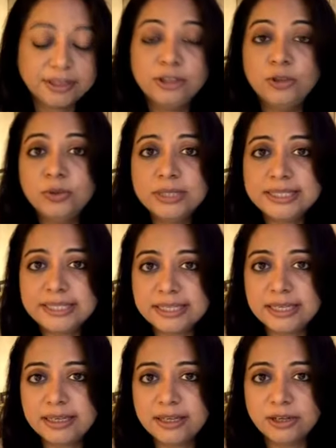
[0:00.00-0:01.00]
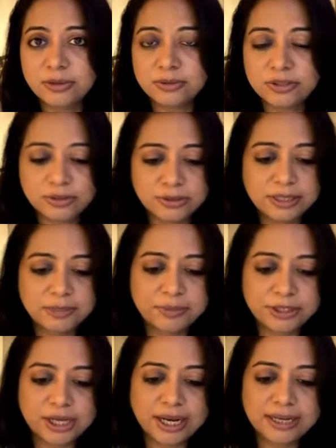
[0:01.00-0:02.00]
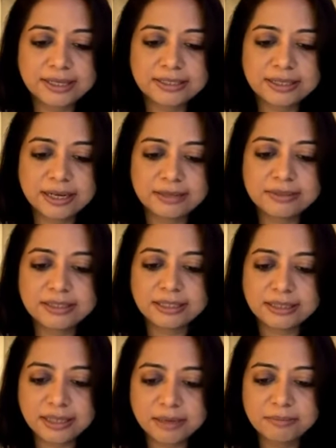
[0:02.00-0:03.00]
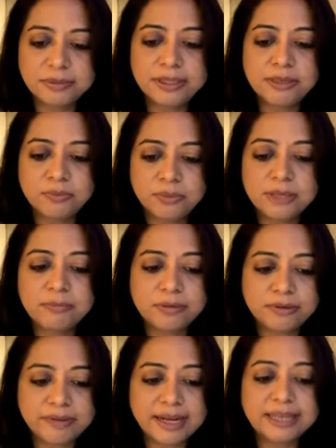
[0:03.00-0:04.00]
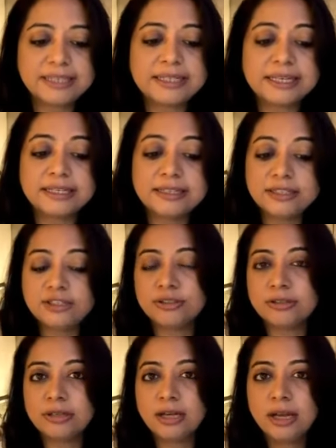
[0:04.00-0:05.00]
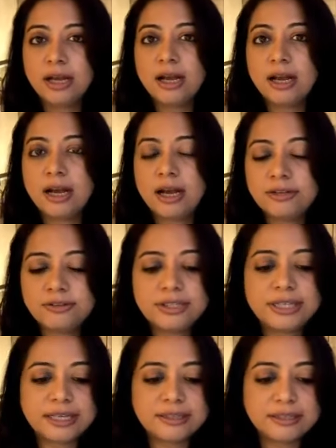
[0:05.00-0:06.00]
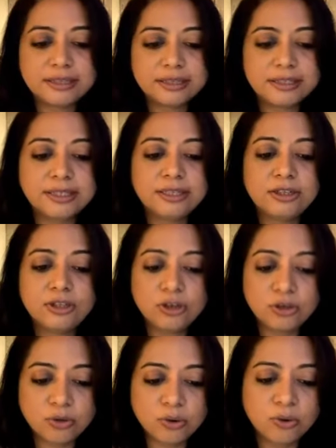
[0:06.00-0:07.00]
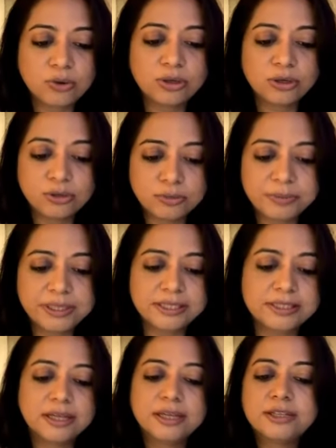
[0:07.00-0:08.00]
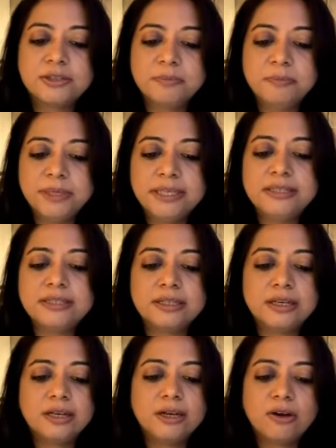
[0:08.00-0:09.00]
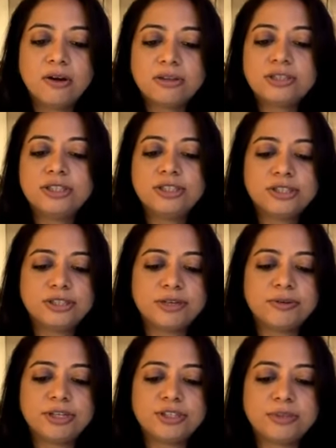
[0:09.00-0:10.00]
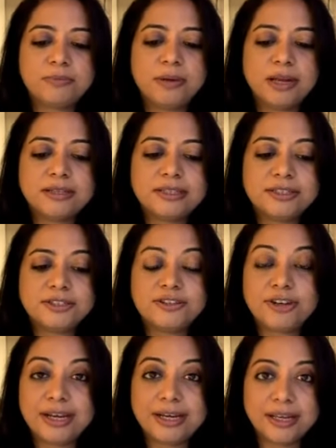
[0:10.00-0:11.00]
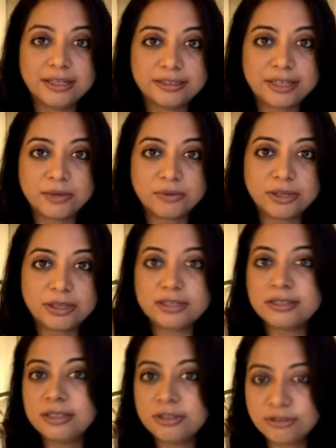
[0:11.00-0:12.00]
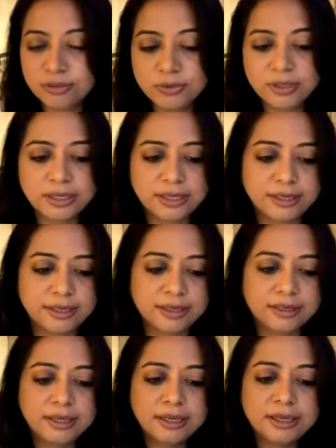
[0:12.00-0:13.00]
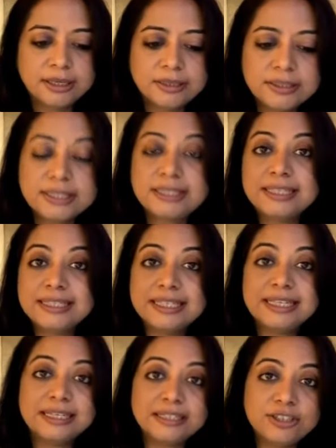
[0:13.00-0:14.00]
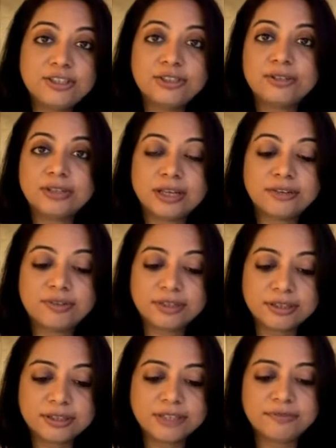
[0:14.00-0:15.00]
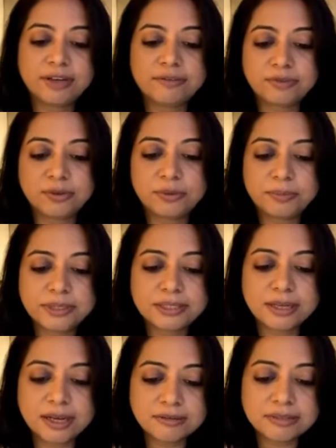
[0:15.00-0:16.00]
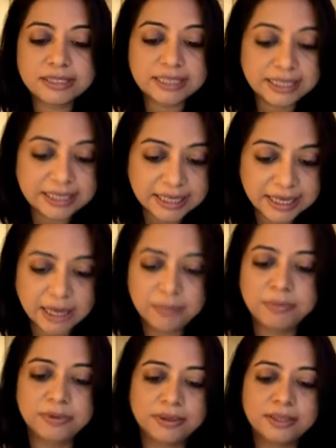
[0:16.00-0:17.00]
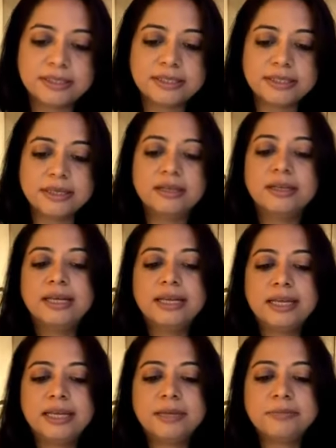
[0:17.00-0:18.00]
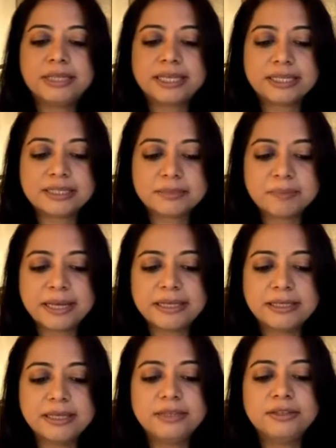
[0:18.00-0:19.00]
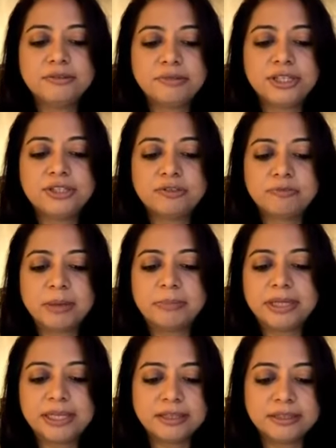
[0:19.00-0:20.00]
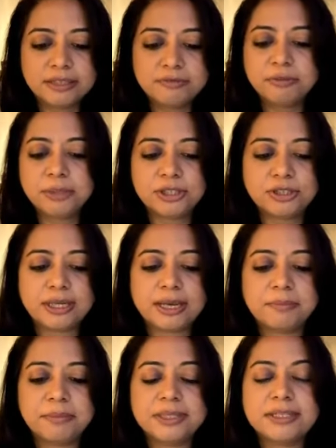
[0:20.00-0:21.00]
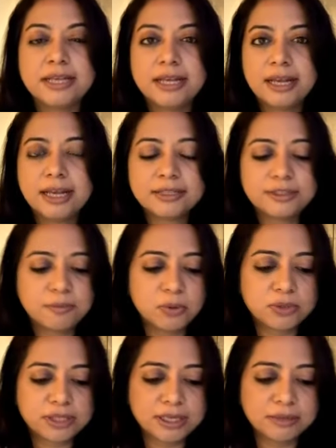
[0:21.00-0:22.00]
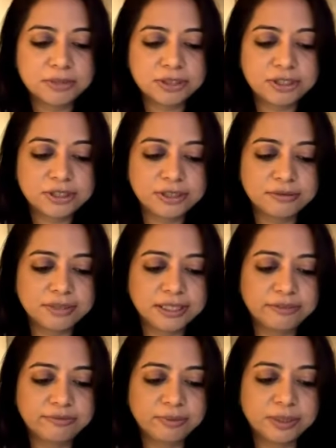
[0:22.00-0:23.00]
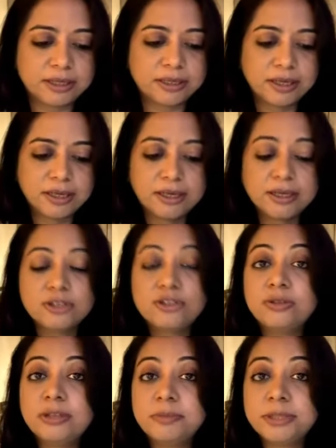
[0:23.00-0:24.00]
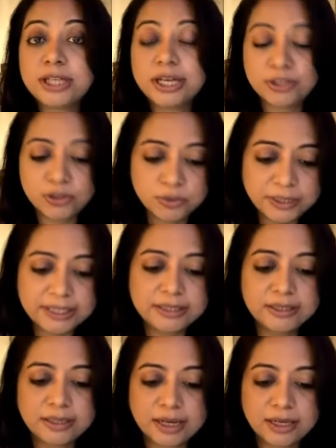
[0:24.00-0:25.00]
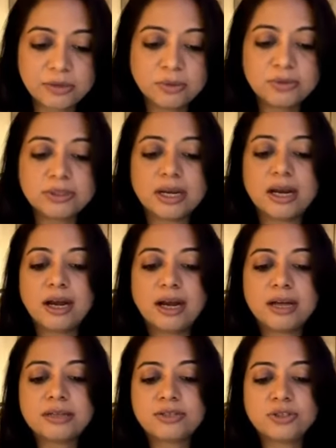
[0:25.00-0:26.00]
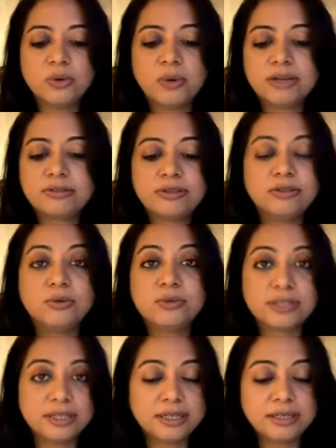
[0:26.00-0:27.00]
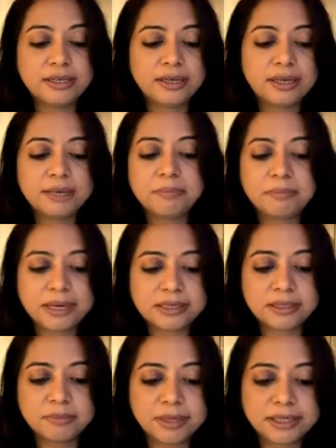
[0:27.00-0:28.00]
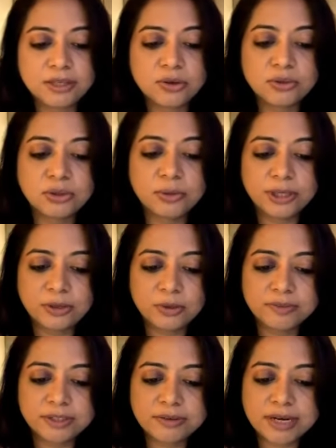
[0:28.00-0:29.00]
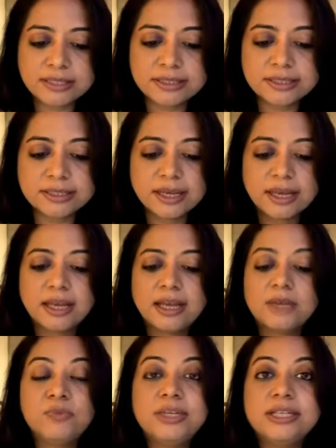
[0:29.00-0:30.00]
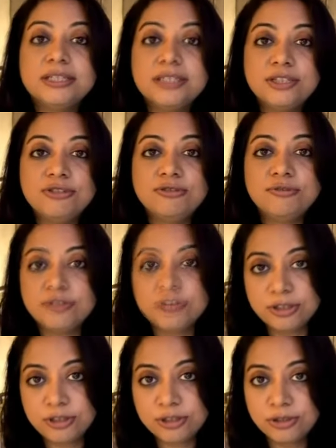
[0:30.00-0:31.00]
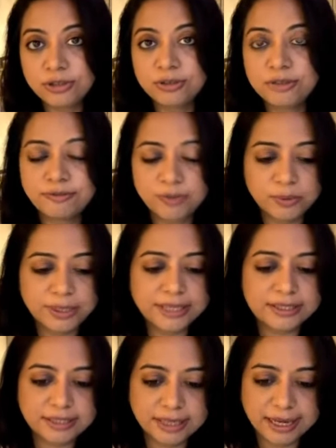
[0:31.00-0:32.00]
Google CEO Sundar Pichai has announced that the company will provide an additional 113 crore rupees to build oxygen generation plants and train healthcare workers in rural India. Now, this is in addition to the 135 crore rupees announced in April this year, aimed at expanding the reach of public health information campaigns and supporting emergency relief work. Sundar Pichai tweeted, and I quote, "Our hearts go out to those in India impacted by the ongoing COVID crisis, and we continue to look for ways to